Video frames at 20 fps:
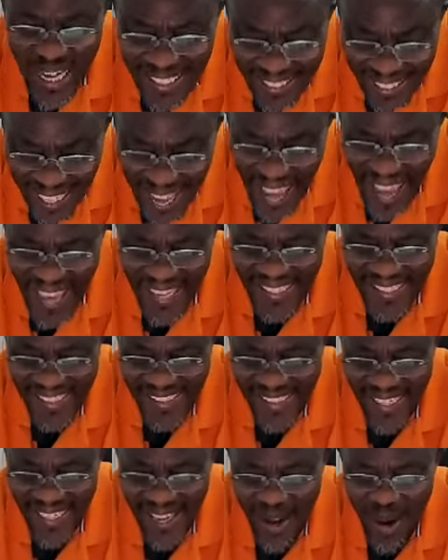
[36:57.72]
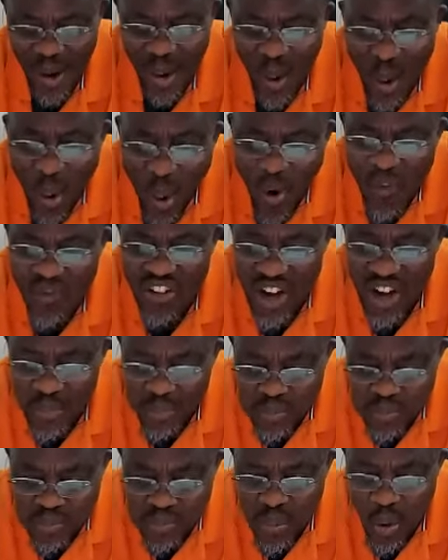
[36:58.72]
cries of the
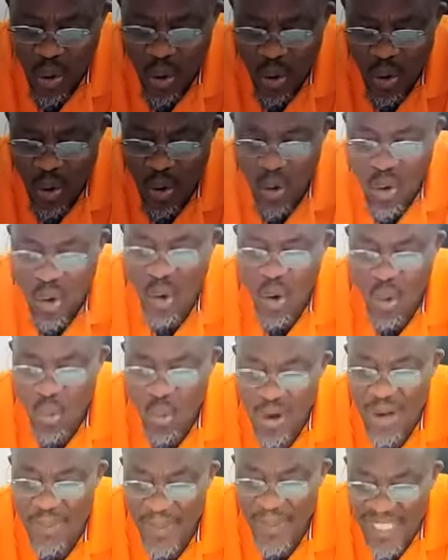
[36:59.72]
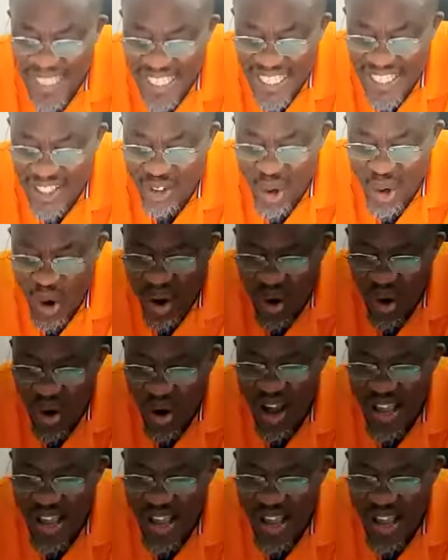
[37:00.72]
poor will be ignored